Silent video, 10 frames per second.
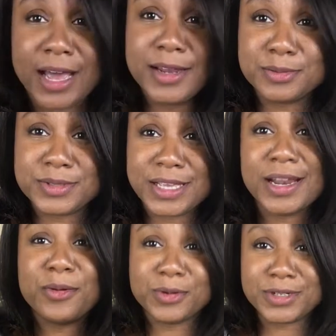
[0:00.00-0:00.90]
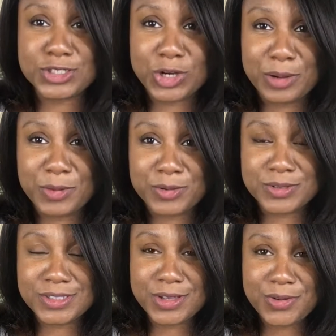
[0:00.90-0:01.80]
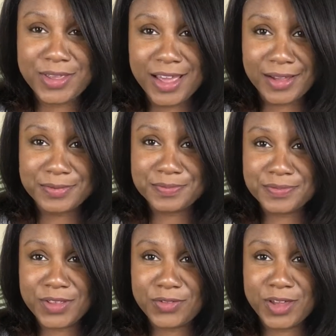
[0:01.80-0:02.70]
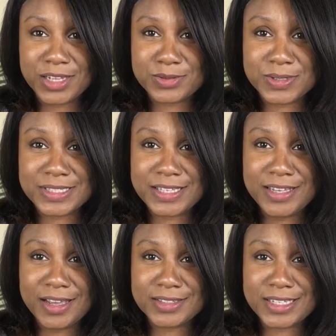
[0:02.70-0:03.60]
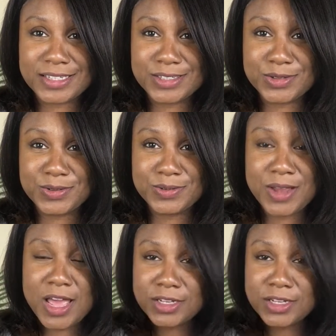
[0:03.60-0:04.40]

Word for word: items and i wanted to try them on so yeah if you guys want to see, y'all stay tuned.